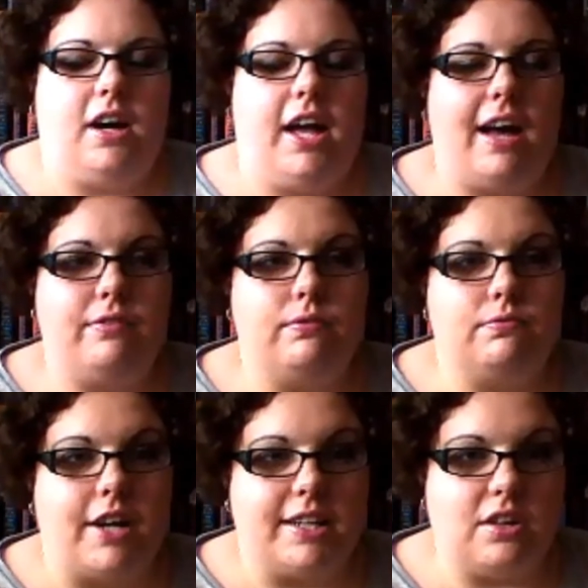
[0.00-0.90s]
haven't
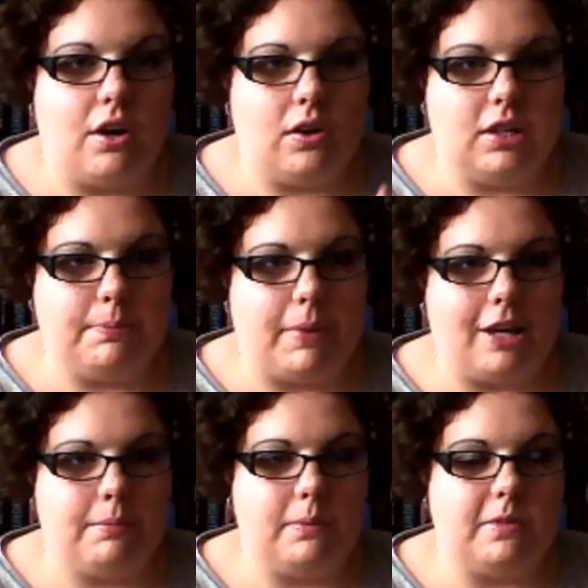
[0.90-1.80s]
read a Holly
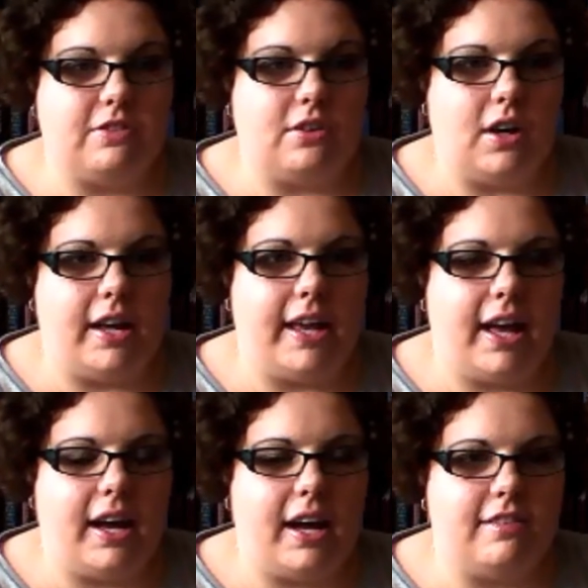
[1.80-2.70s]
Black book before. I
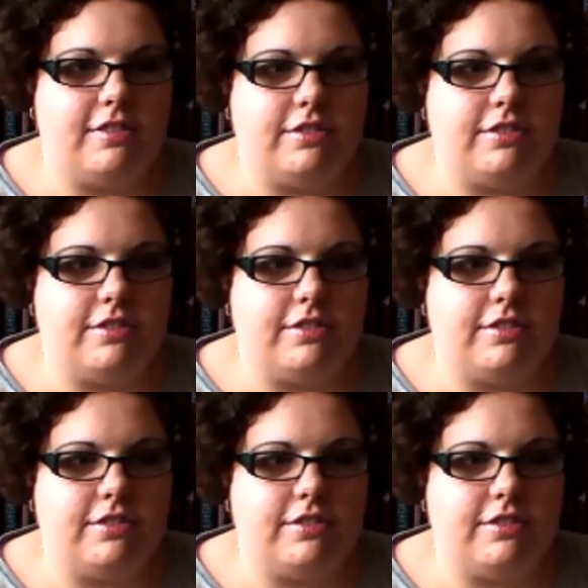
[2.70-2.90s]
have,